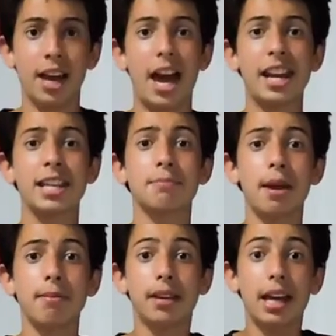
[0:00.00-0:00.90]
and he's
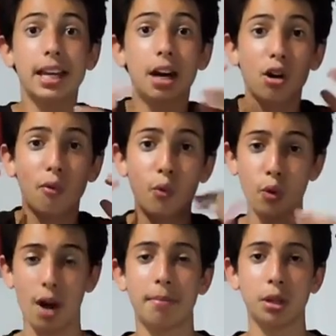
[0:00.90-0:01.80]
maybe getting out of
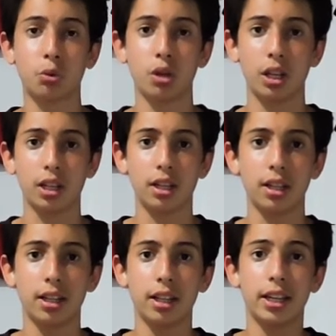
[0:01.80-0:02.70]
Real Madrid.
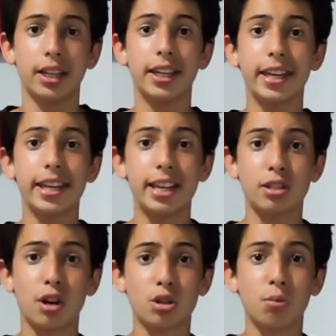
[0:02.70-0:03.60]
He is
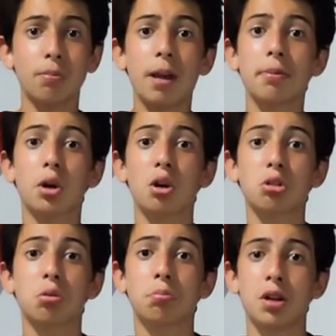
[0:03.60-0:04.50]
also maybe going
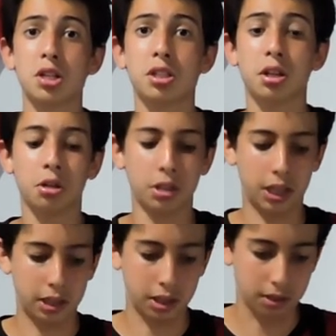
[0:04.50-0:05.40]
to Manchester
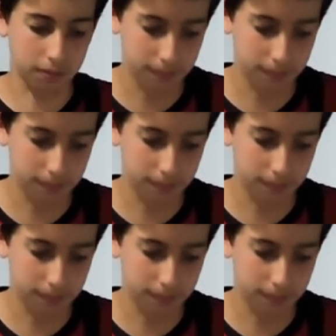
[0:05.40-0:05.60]
United.